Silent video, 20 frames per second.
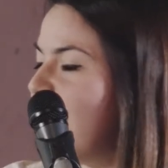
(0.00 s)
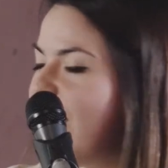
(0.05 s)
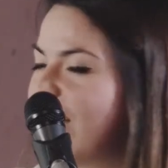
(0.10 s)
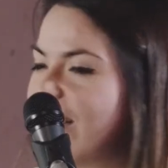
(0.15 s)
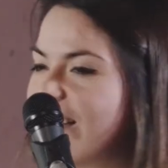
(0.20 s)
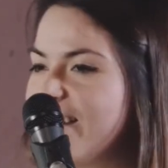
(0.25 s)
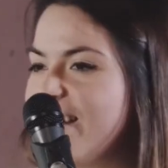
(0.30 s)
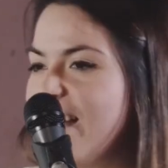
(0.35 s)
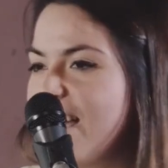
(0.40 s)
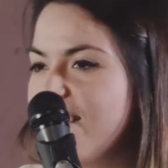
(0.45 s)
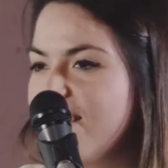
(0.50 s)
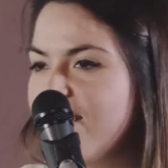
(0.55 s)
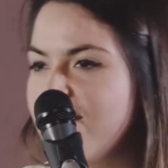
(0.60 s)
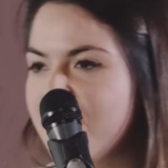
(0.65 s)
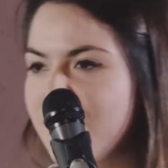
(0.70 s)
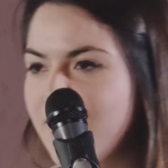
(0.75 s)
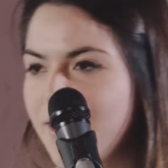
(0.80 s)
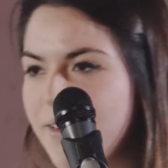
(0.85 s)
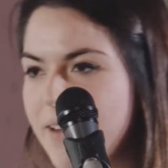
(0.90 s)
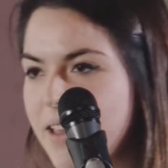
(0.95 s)
a nice
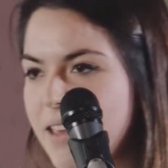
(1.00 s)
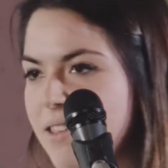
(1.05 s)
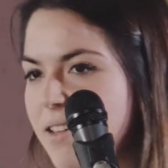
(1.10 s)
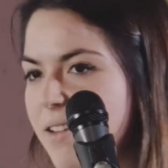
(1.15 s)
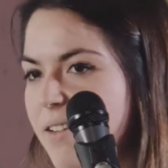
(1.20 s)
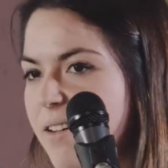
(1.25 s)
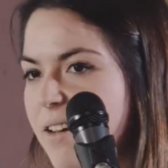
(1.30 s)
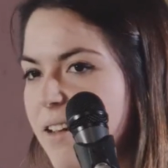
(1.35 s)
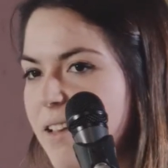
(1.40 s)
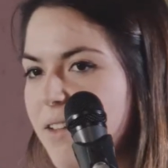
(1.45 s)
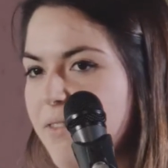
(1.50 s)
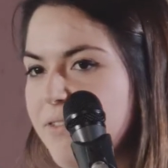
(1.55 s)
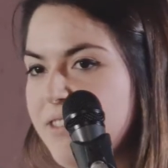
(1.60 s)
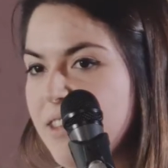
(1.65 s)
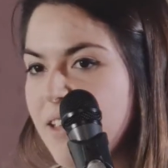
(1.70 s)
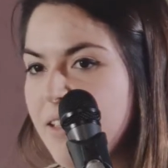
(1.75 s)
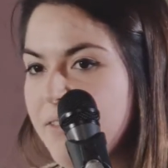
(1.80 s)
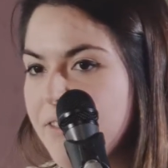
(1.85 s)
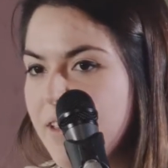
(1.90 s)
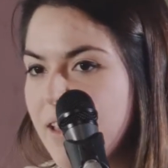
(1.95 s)
story in Journey of
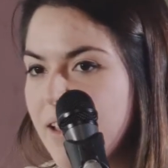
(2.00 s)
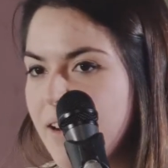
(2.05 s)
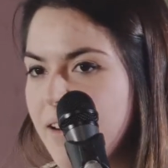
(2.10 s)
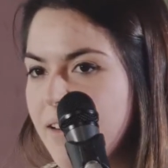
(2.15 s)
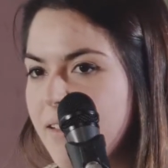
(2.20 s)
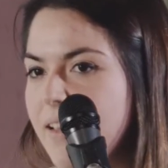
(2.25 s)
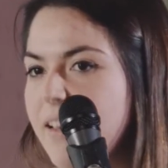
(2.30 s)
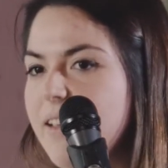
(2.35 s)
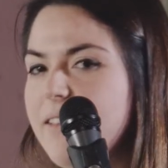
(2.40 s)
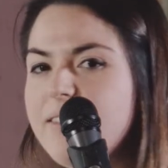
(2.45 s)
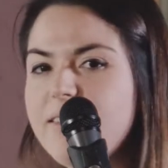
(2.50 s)
Self-Care.